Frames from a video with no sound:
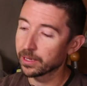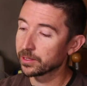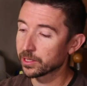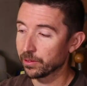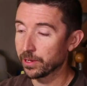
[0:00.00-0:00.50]

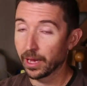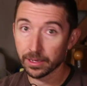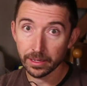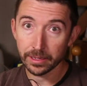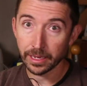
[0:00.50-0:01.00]
And so,
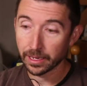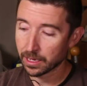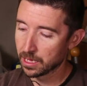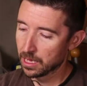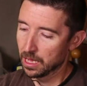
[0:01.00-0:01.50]
yeah,
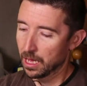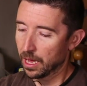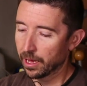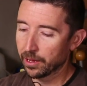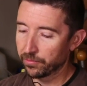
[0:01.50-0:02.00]
again,
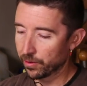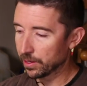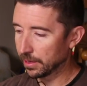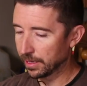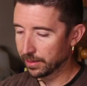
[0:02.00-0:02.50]
I'm
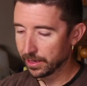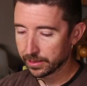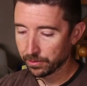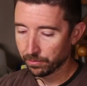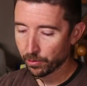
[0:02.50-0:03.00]
very glad that I
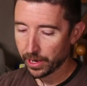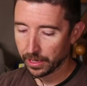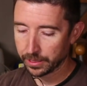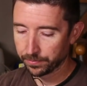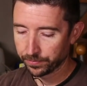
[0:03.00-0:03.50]
didn't bring
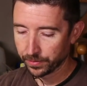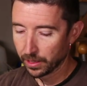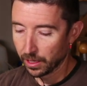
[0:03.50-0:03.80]
it.